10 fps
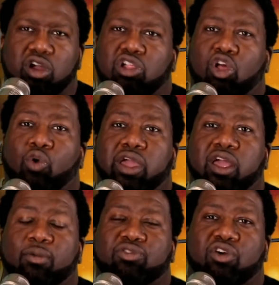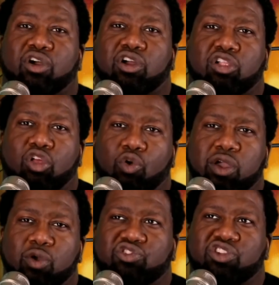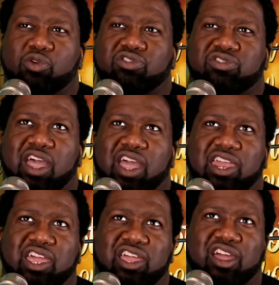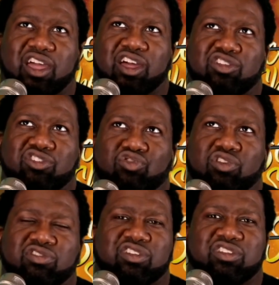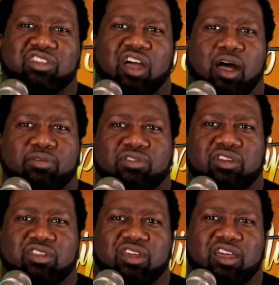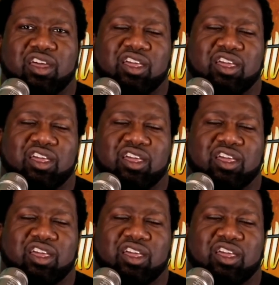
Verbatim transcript: Khloe. I'm sorry, Khloe. When she was dating Tristan Thompson,